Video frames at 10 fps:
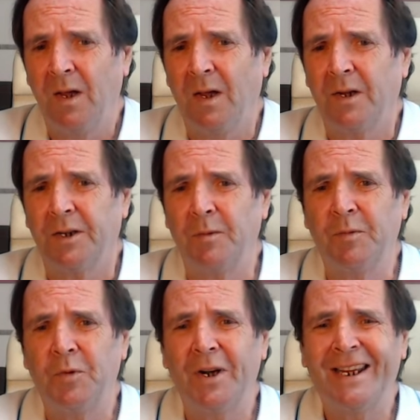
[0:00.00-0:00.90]
Now,
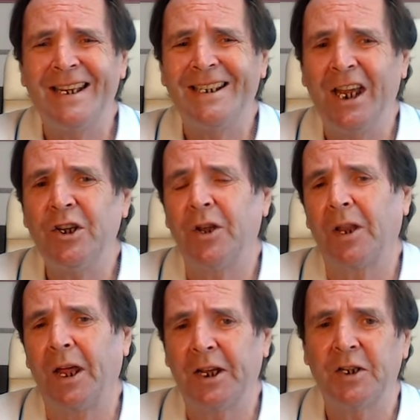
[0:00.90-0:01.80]
before I continue, I'd
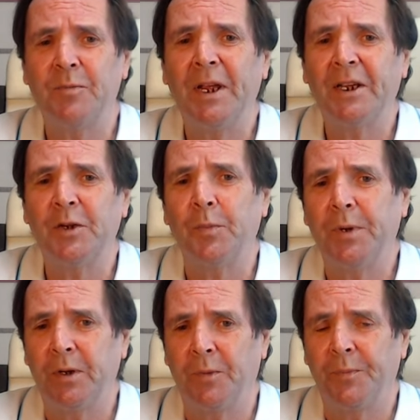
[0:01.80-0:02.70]
like to make an
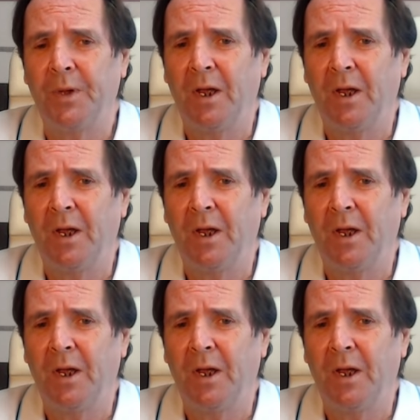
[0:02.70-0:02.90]
appeal.